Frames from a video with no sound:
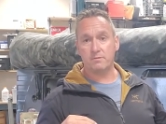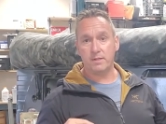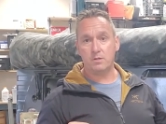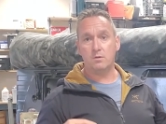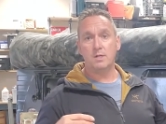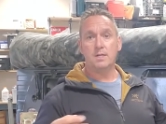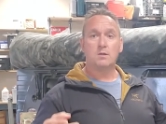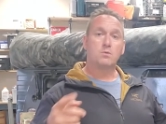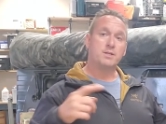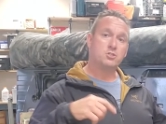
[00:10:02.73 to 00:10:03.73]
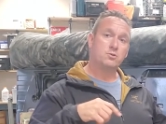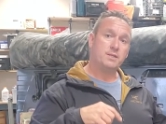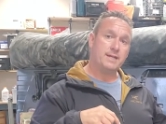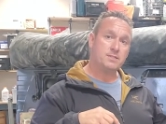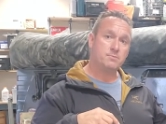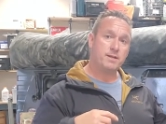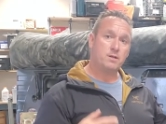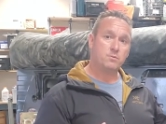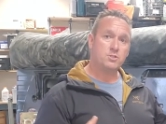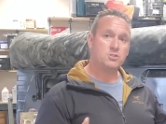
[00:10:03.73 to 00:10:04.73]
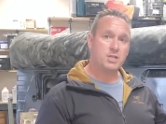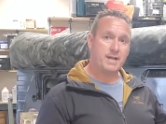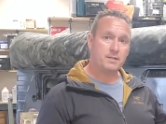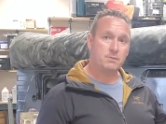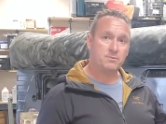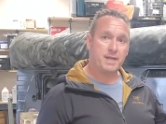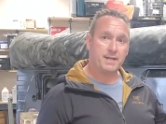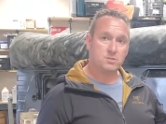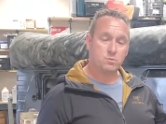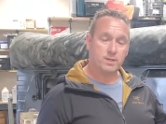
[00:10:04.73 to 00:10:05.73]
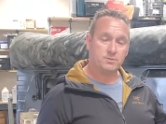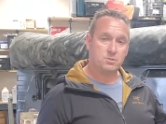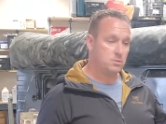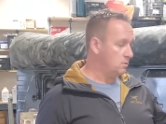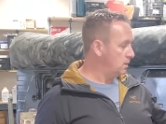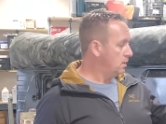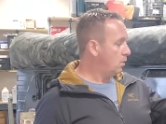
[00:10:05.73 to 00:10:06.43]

video where I show the ice maker and we're just chatting about that as well too,